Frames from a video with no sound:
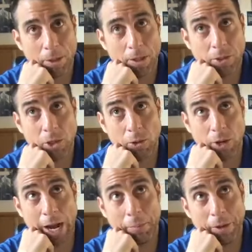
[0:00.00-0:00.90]
So
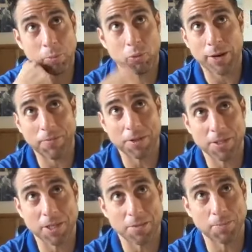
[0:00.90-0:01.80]
I'm going to preface
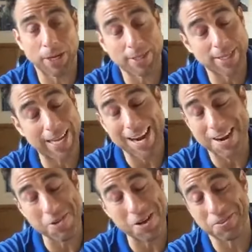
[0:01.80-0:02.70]
this by saying I
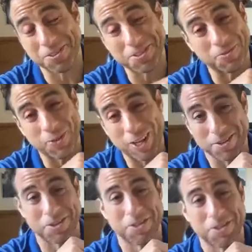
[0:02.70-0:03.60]
ruffle some
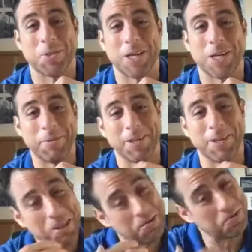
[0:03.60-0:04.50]
feathers sometime, and
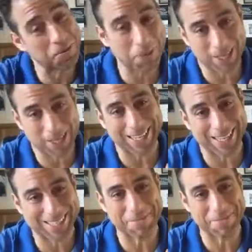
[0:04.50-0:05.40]
lucky for me, I
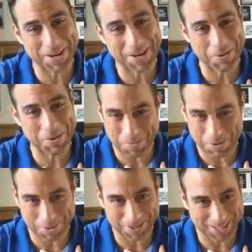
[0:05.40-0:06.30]
stopped caring what
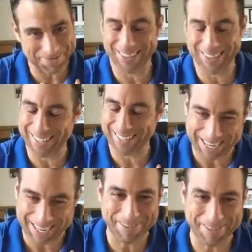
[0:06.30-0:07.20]
people think of me a long
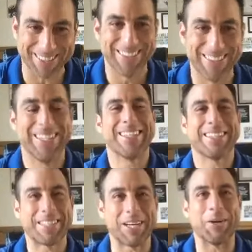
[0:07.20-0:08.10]
time ago.
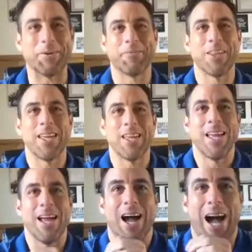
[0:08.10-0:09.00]
So
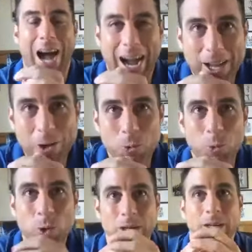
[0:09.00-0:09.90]
I
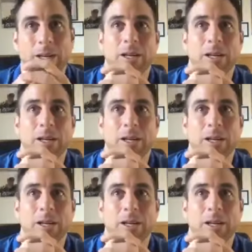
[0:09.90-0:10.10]
would